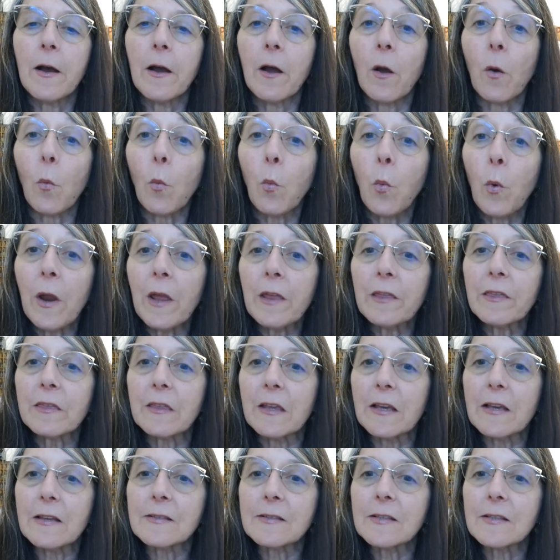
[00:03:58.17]
with
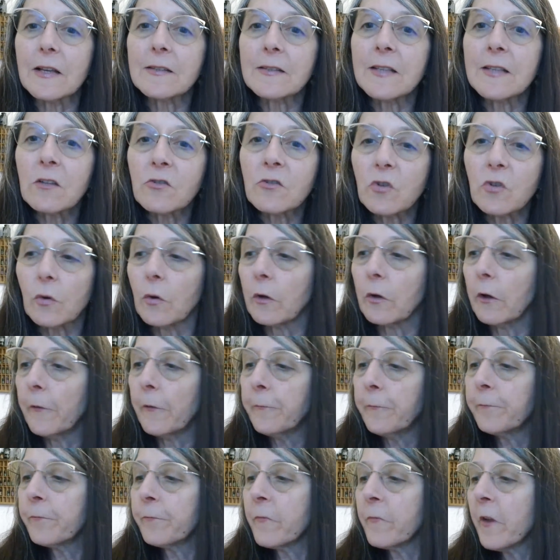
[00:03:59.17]
this essential oil.
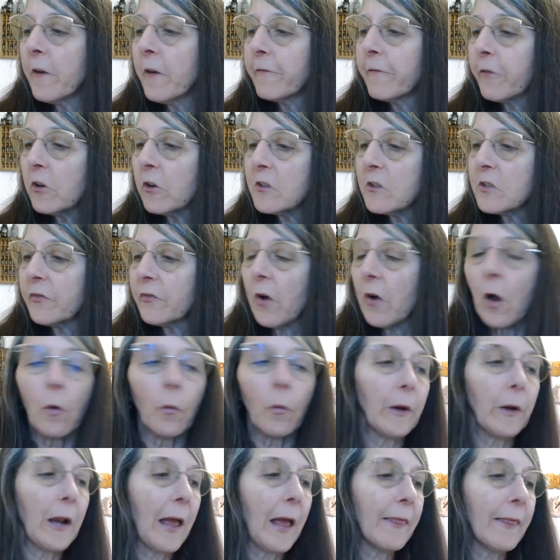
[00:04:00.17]
First of all,
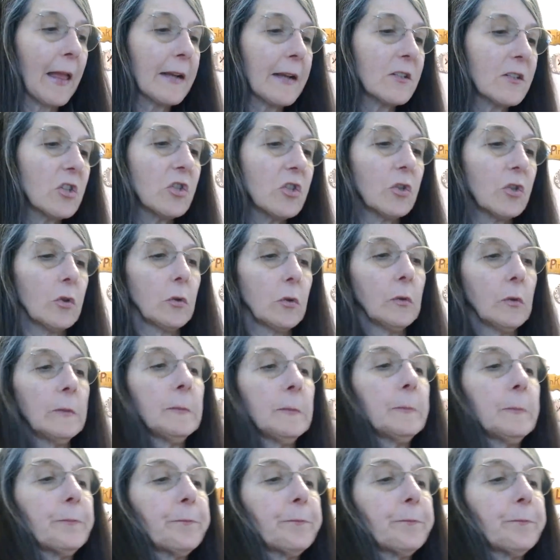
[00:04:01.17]
what I like to do